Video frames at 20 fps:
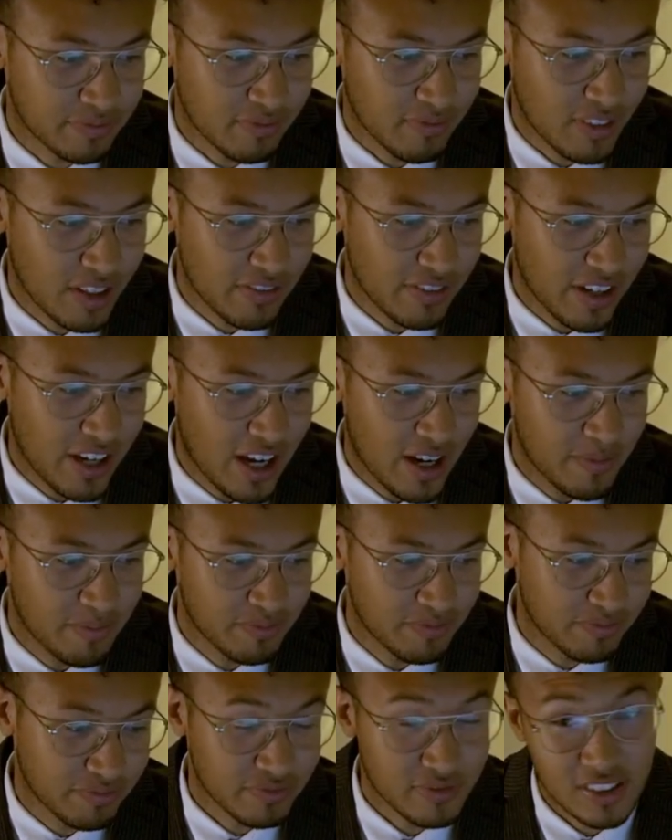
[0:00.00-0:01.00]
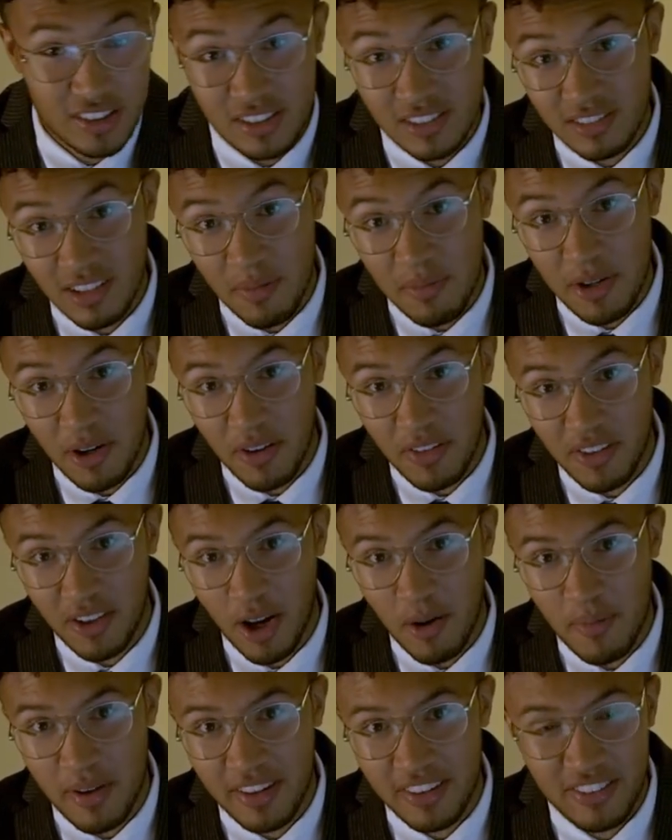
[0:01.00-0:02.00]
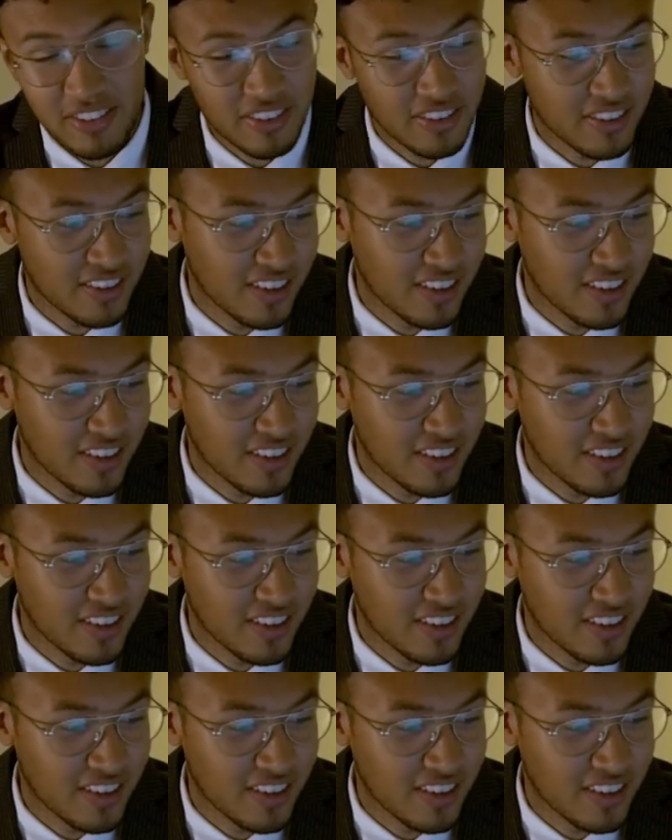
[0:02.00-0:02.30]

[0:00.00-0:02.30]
If I am, let me know in the comments.